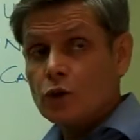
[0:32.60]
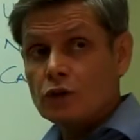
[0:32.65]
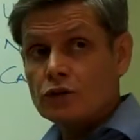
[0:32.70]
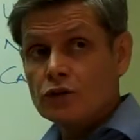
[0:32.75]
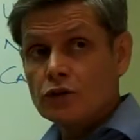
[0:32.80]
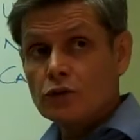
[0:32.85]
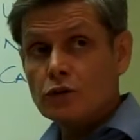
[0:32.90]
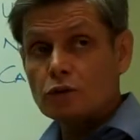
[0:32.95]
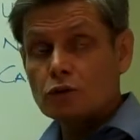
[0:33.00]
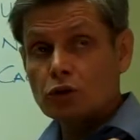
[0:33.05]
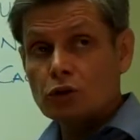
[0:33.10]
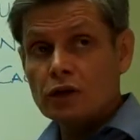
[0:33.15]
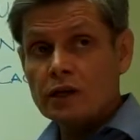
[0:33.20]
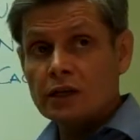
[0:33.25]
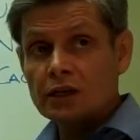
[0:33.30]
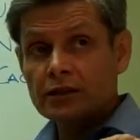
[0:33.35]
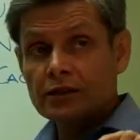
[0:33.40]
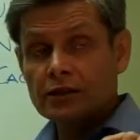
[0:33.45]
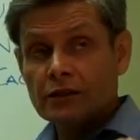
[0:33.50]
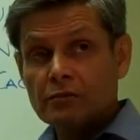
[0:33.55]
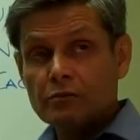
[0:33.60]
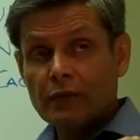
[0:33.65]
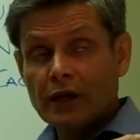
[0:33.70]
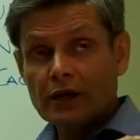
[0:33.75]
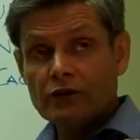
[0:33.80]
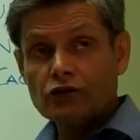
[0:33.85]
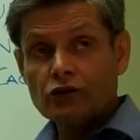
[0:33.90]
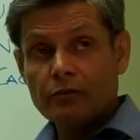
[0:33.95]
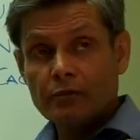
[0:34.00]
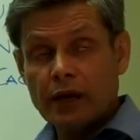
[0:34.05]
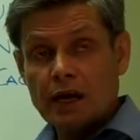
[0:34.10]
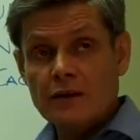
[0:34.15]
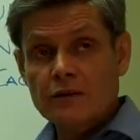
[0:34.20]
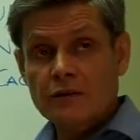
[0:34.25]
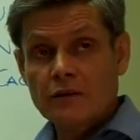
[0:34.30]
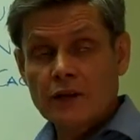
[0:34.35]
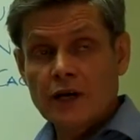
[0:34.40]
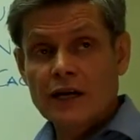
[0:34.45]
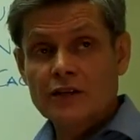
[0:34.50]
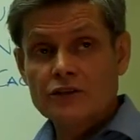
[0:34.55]
we do look at some major
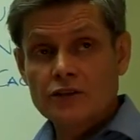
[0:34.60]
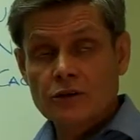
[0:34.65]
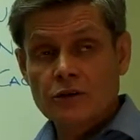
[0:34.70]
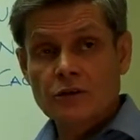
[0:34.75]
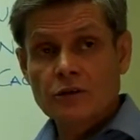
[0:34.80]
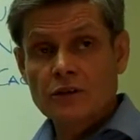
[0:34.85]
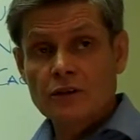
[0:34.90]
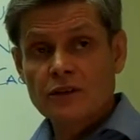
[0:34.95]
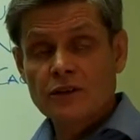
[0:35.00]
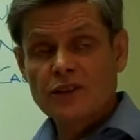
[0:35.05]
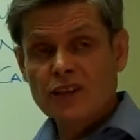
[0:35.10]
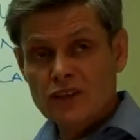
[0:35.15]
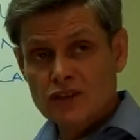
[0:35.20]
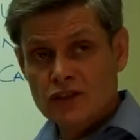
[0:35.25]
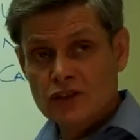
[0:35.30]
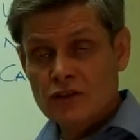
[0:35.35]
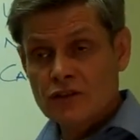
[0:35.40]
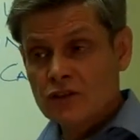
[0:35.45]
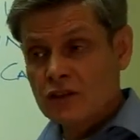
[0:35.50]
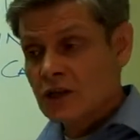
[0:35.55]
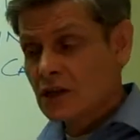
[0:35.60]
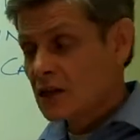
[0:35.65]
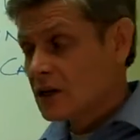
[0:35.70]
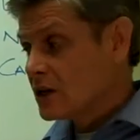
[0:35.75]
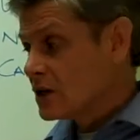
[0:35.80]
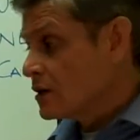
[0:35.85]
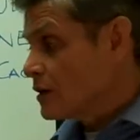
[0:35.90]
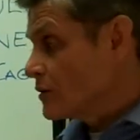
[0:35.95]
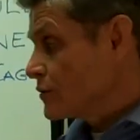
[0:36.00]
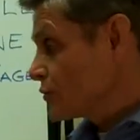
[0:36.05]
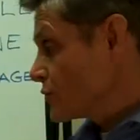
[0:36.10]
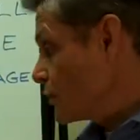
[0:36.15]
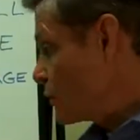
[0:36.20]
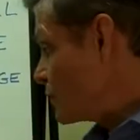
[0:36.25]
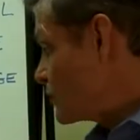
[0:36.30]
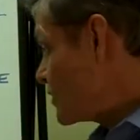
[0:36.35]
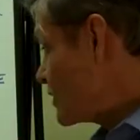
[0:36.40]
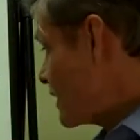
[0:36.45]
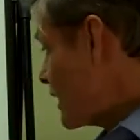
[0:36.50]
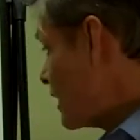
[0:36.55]
pathological conditions
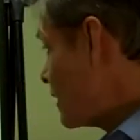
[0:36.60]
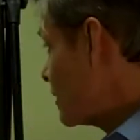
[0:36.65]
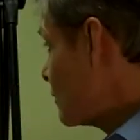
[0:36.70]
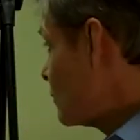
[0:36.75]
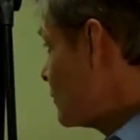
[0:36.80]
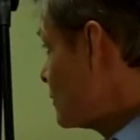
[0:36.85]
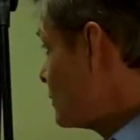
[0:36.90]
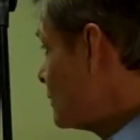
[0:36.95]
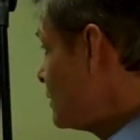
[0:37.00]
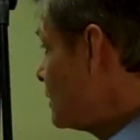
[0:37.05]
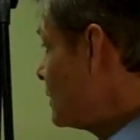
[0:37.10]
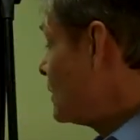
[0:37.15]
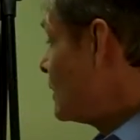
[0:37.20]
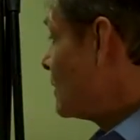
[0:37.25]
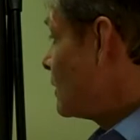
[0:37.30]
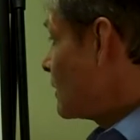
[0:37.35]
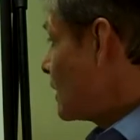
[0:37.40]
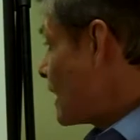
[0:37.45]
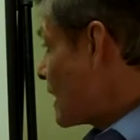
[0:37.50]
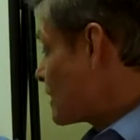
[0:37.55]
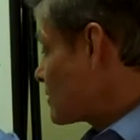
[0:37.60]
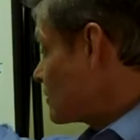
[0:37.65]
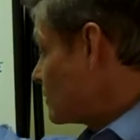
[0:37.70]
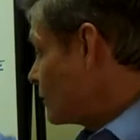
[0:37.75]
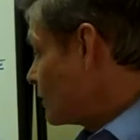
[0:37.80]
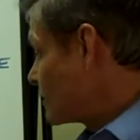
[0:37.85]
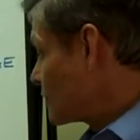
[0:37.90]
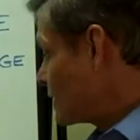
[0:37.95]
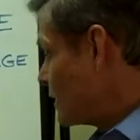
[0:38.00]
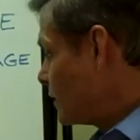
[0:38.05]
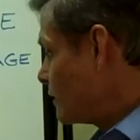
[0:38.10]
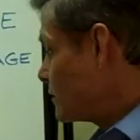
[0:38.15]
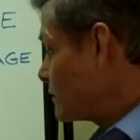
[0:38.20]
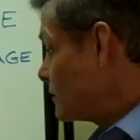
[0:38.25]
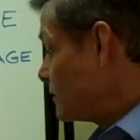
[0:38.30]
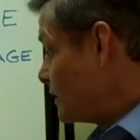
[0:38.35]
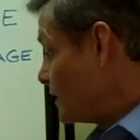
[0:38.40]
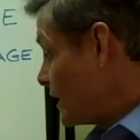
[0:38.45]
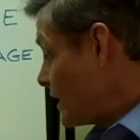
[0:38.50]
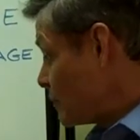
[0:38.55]
associated with the axial
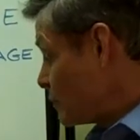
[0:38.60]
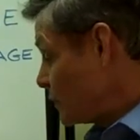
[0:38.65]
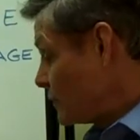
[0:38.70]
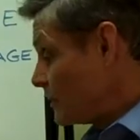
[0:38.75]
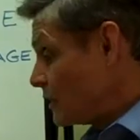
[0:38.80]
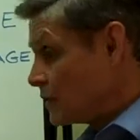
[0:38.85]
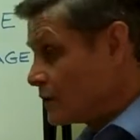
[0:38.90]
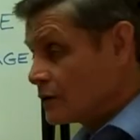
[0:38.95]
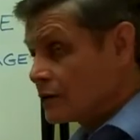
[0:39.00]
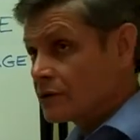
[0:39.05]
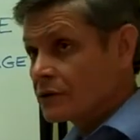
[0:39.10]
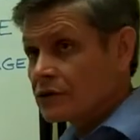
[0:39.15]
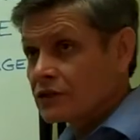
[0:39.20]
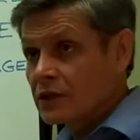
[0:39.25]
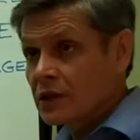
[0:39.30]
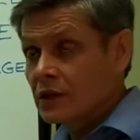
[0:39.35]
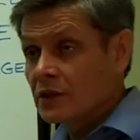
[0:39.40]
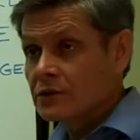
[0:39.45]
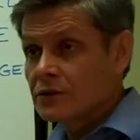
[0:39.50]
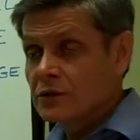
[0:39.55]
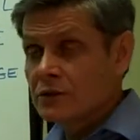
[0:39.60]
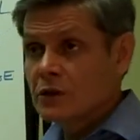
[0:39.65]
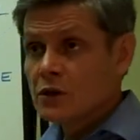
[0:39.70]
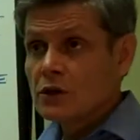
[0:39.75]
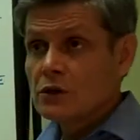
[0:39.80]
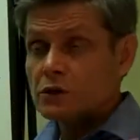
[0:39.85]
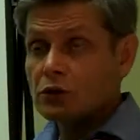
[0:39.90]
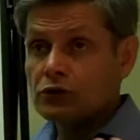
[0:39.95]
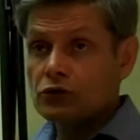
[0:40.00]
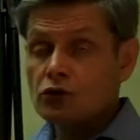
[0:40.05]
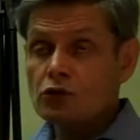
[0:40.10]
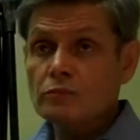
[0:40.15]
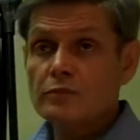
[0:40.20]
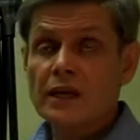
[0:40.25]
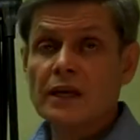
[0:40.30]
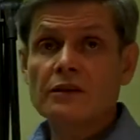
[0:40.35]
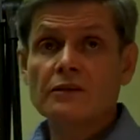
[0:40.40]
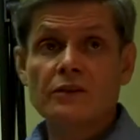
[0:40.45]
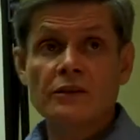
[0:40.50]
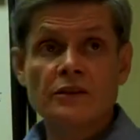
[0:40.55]
skeleton and appendicular skeleton. The 2
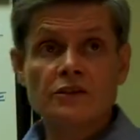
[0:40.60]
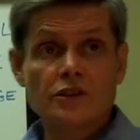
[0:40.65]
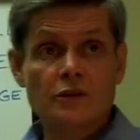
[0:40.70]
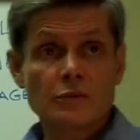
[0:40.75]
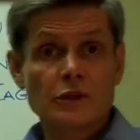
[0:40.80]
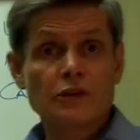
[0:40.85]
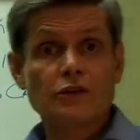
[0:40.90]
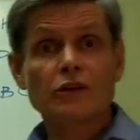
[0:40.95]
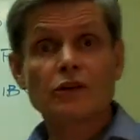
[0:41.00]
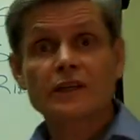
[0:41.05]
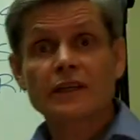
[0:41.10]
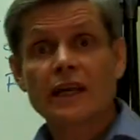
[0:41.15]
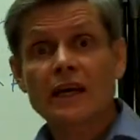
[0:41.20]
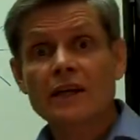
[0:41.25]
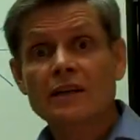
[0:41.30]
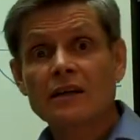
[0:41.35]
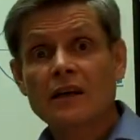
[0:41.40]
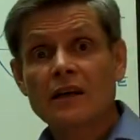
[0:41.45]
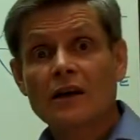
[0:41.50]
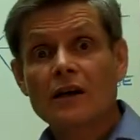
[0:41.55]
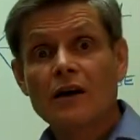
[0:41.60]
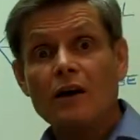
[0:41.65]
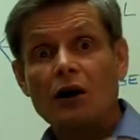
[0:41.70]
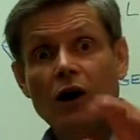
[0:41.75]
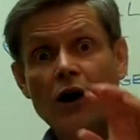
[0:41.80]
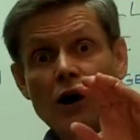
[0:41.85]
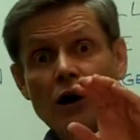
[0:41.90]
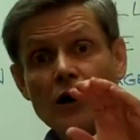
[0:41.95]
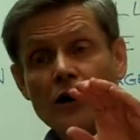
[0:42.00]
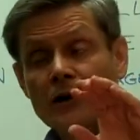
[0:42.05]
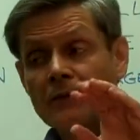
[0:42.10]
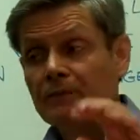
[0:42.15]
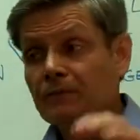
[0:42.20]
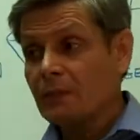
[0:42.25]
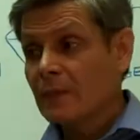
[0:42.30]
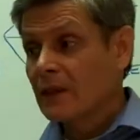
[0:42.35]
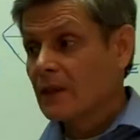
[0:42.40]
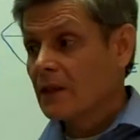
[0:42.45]
main things that we look at are